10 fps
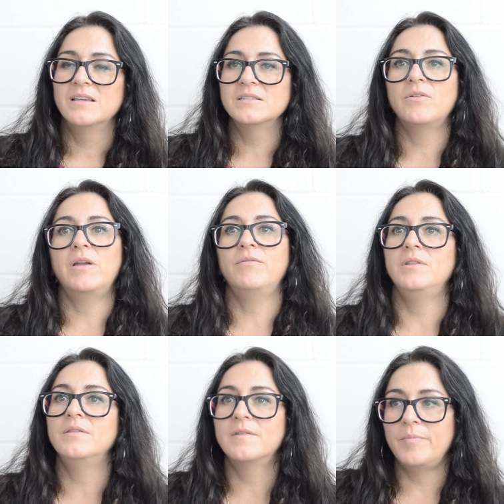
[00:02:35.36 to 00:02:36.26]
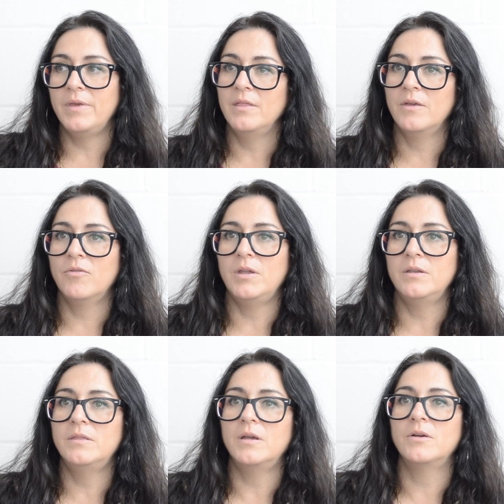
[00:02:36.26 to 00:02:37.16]
So everything that's being
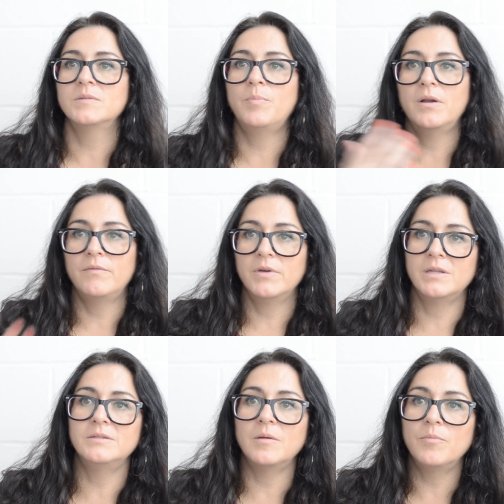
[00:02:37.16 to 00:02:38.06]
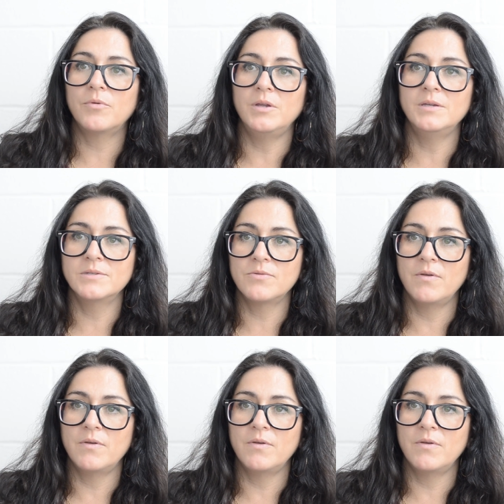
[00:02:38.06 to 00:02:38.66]
created there is part of a contemporary history